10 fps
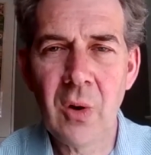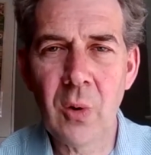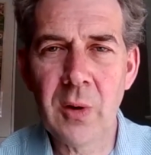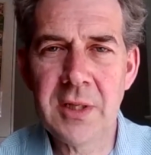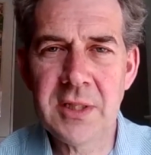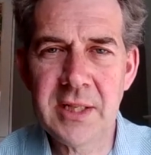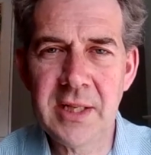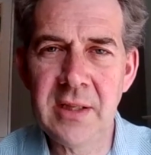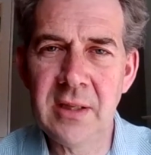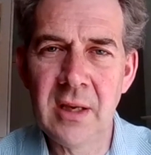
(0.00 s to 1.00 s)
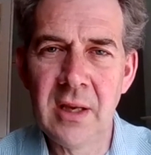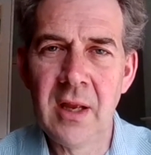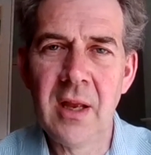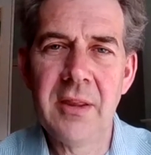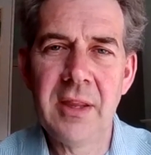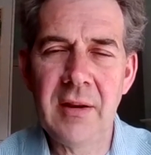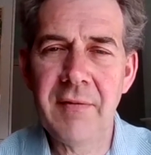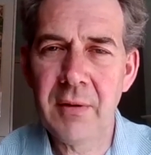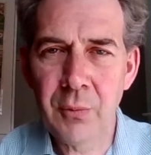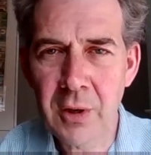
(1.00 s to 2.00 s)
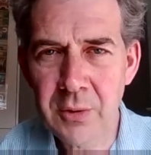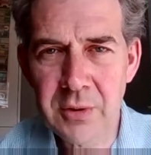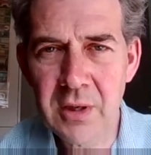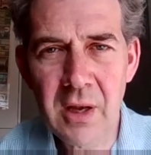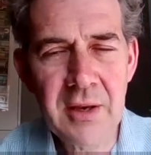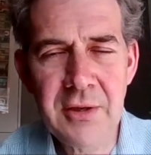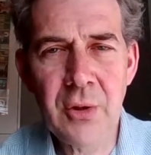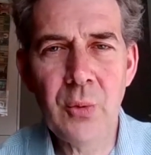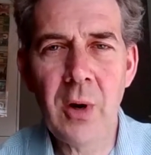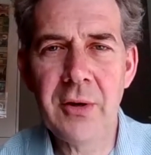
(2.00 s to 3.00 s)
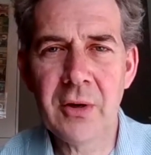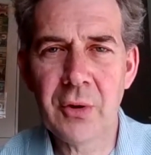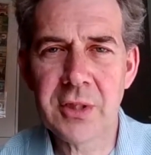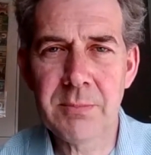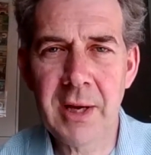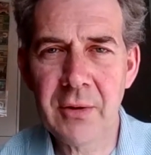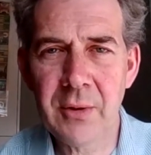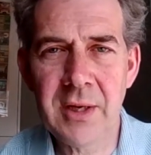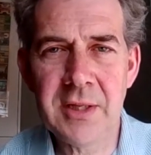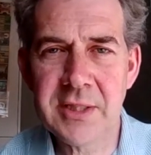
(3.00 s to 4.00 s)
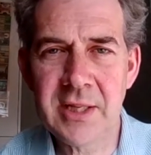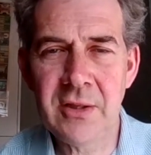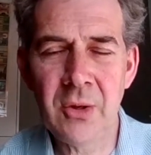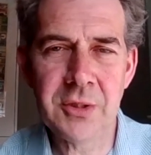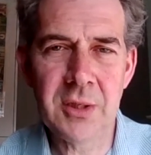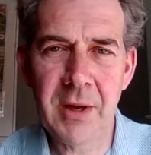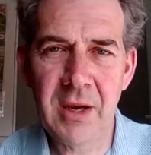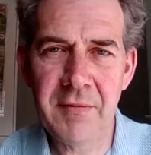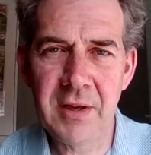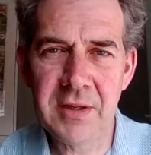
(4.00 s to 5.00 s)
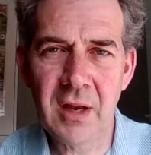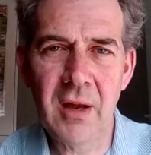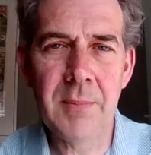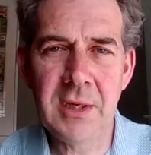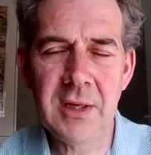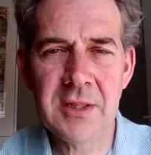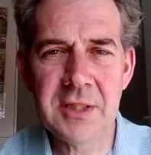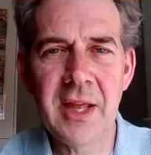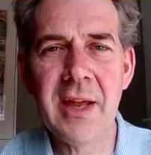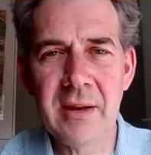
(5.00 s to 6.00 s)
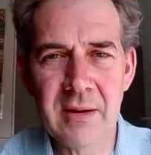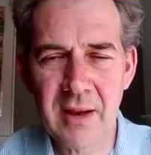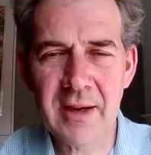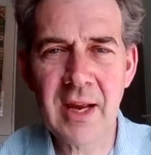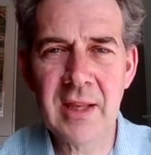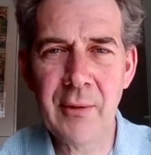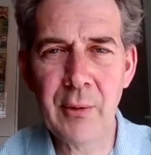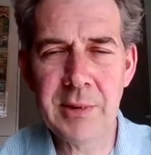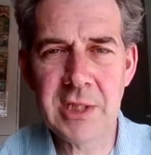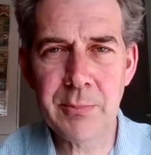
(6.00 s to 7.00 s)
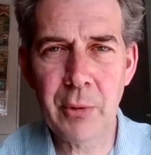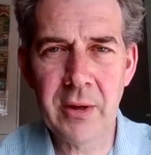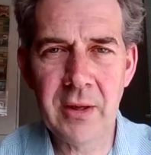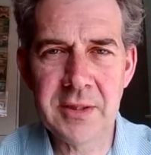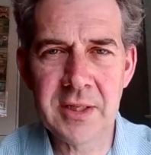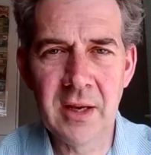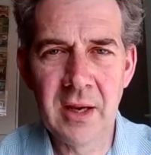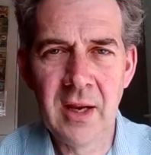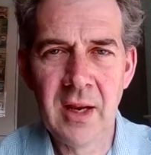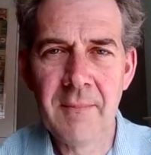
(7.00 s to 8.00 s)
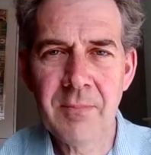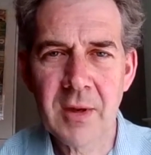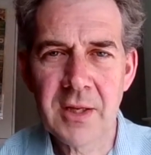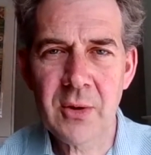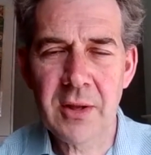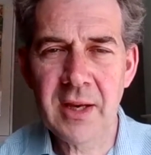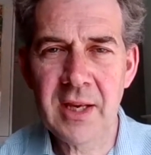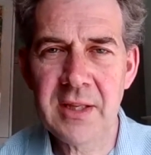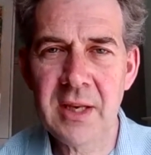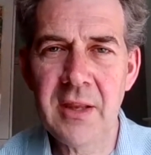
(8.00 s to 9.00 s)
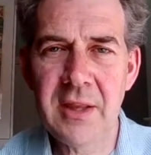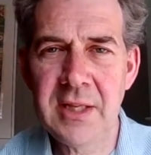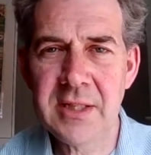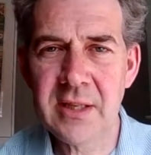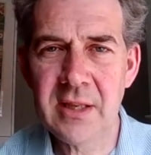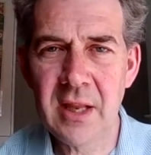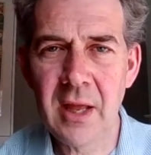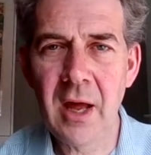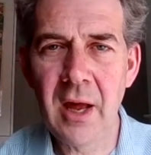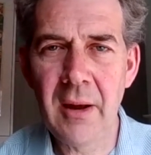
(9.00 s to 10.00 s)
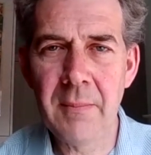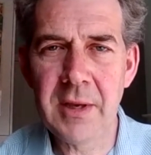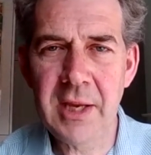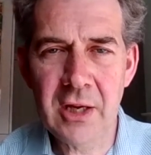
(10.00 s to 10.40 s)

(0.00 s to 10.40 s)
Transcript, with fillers: or is seen the road, a new road across Megri is seen not to benefit Armenians, then again, there will be spoilers. So I think it, this um,